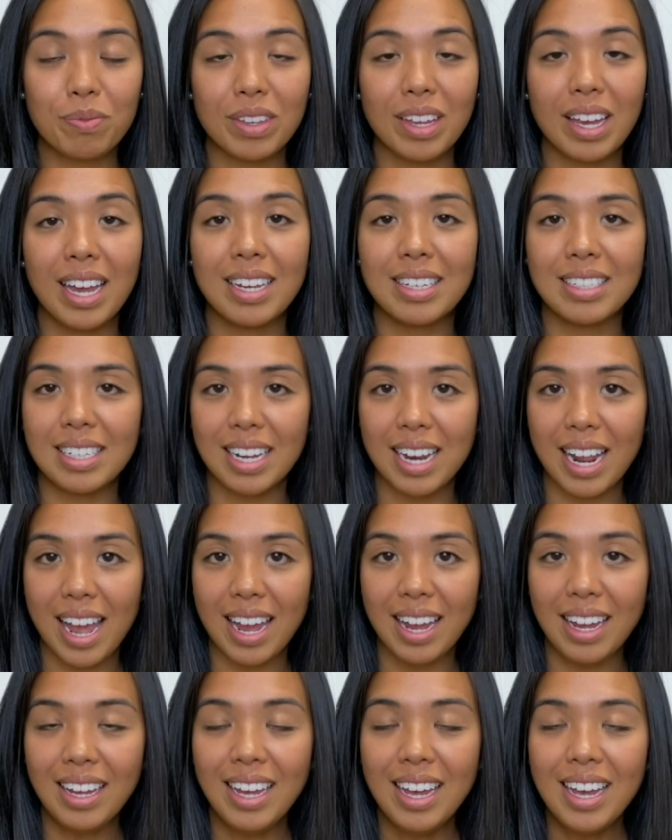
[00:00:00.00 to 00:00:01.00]
And
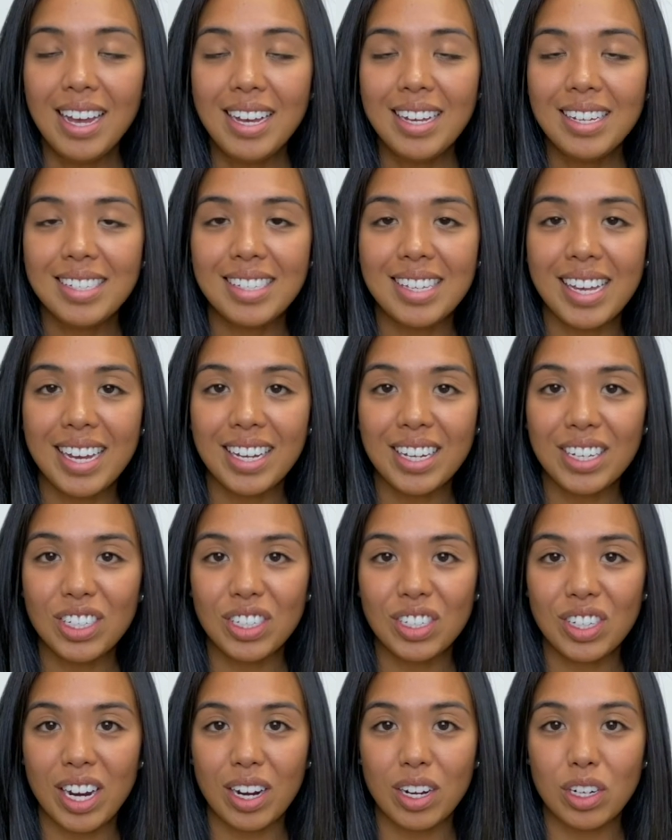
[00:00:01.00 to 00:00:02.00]
today, Seika
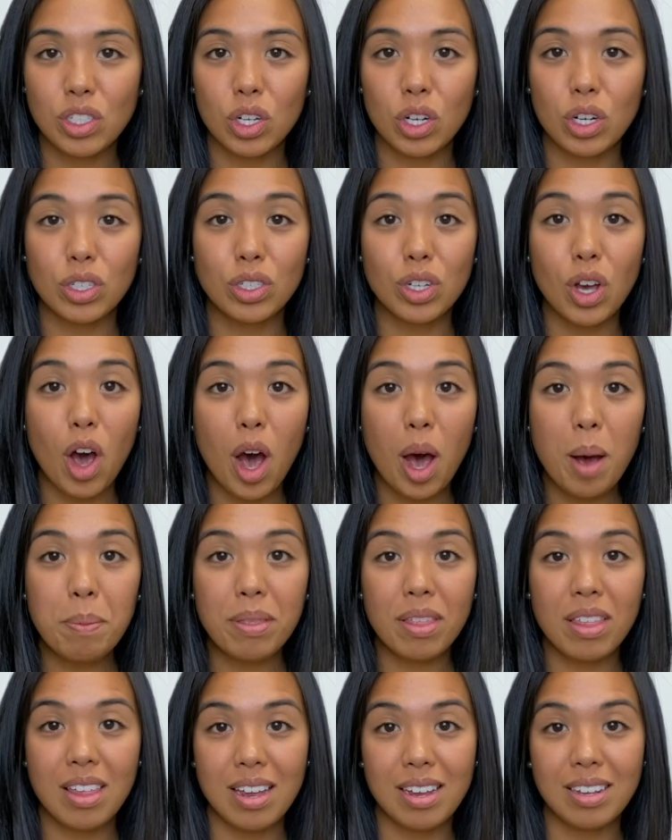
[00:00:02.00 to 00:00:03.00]
shares her
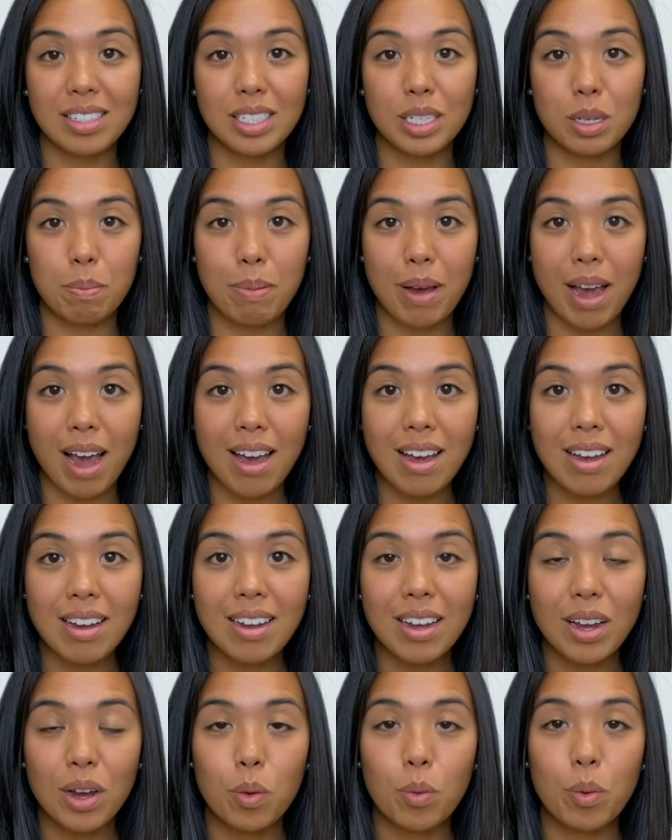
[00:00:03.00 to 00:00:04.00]
top things to pack
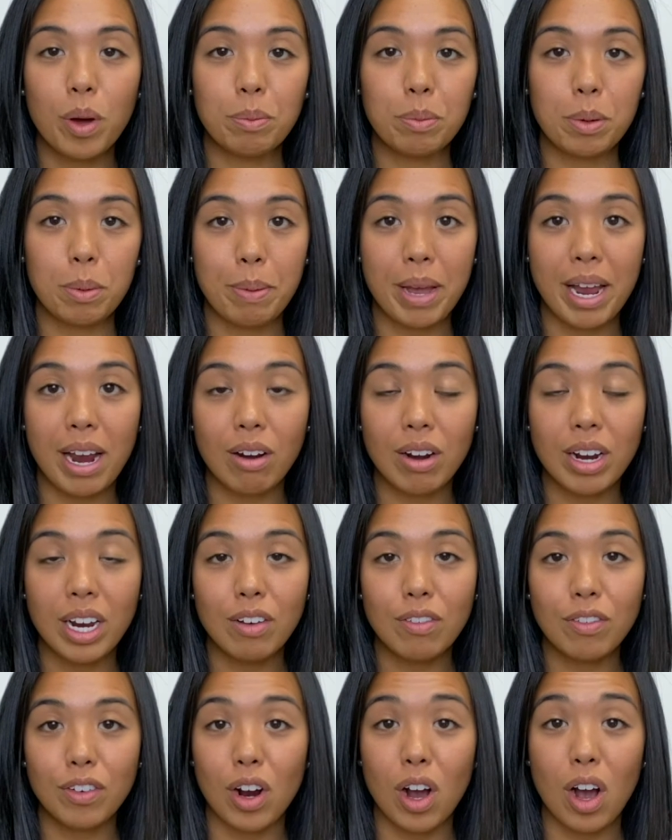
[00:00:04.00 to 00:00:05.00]
when preparing
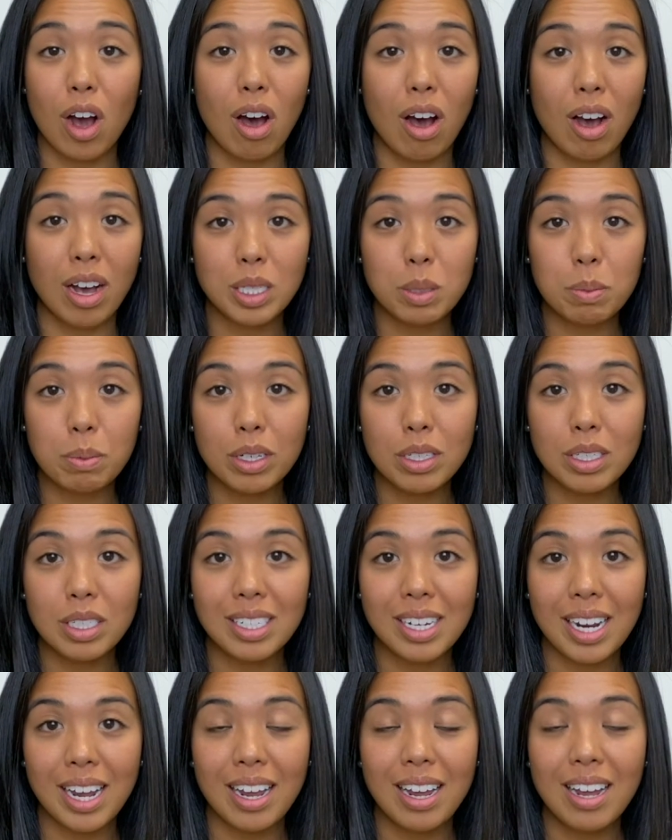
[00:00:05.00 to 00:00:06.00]
for a hospital
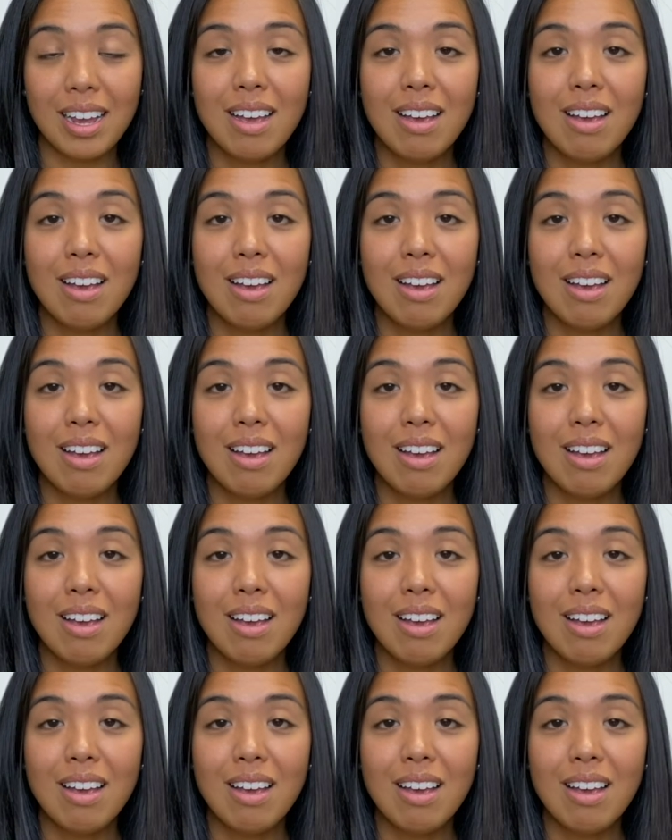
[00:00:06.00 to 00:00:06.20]
stay